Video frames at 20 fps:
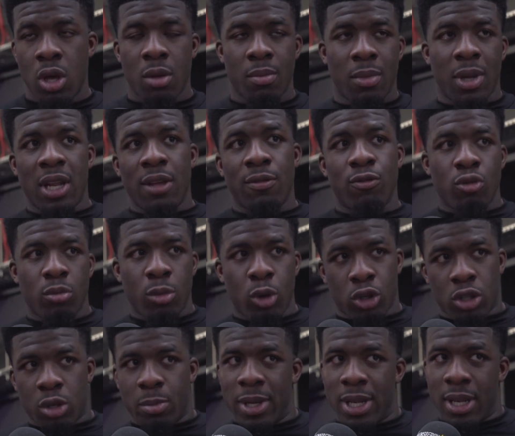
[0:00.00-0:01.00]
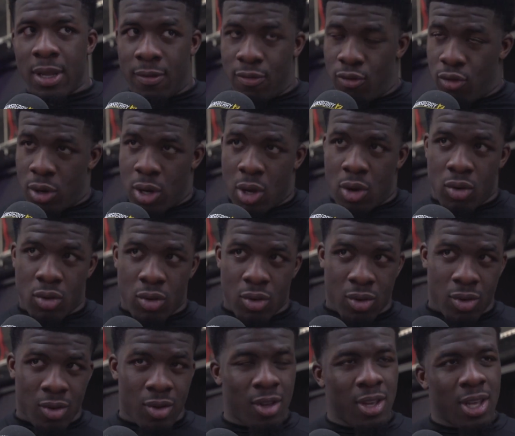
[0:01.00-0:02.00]
My living room looks a bit different now.
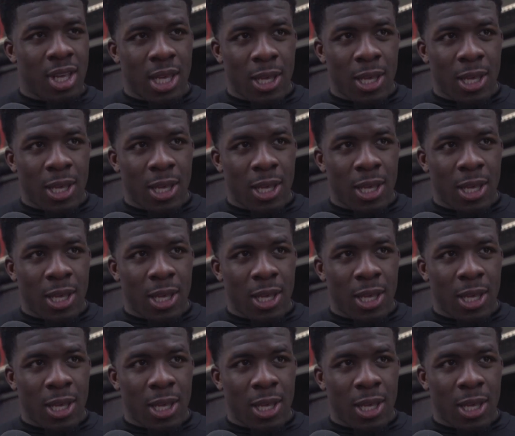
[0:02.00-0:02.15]
Mm.